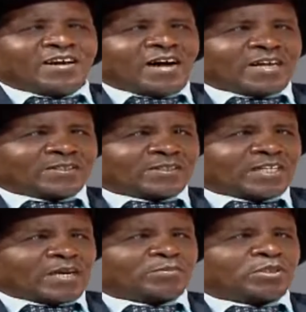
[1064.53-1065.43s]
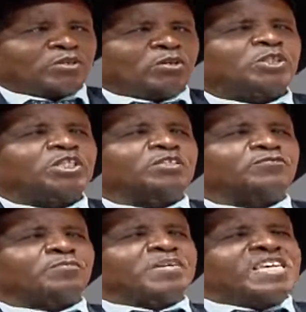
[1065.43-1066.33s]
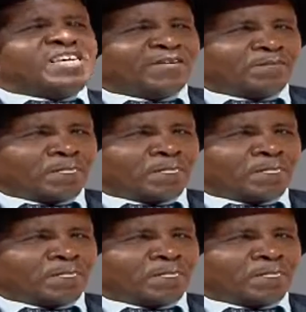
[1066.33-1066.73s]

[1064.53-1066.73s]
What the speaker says: has kept not just for me,